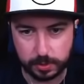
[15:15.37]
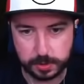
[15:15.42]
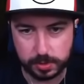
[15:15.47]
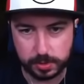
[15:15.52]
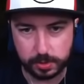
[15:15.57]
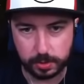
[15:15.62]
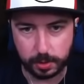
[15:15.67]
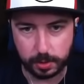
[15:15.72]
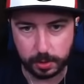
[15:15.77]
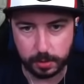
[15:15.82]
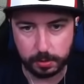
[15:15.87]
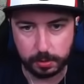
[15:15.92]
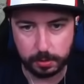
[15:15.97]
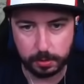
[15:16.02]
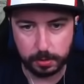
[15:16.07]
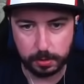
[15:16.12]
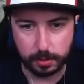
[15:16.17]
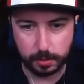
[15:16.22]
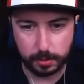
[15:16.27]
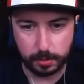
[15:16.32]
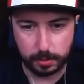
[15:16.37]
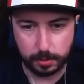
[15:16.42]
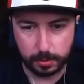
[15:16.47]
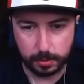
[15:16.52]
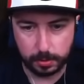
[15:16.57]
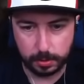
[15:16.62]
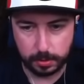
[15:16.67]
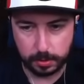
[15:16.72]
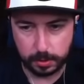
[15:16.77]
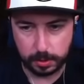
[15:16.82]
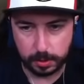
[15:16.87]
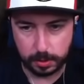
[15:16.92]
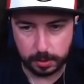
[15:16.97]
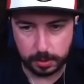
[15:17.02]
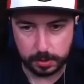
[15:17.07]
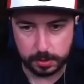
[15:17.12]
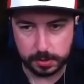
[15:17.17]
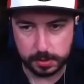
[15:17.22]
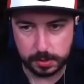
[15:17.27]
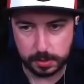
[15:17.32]
strat,
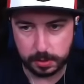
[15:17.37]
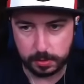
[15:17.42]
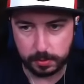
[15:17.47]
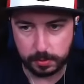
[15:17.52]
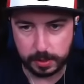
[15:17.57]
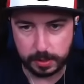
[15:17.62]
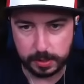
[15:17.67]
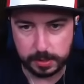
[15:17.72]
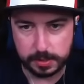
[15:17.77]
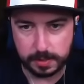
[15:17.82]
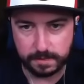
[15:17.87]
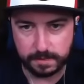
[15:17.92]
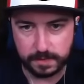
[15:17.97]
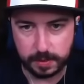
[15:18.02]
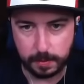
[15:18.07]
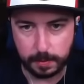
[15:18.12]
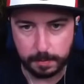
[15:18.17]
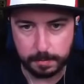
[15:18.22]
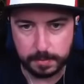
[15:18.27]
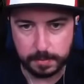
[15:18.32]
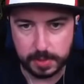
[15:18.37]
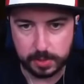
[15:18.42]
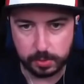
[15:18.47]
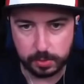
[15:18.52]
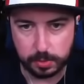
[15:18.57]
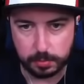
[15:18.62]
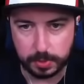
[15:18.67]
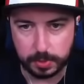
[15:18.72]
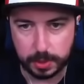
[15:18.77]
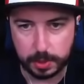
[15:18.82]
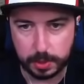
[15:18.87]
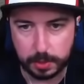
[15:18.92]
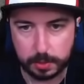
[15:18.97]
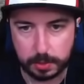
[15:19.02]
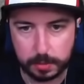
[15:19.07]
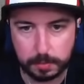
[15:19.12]
because otherwise I fail miserably.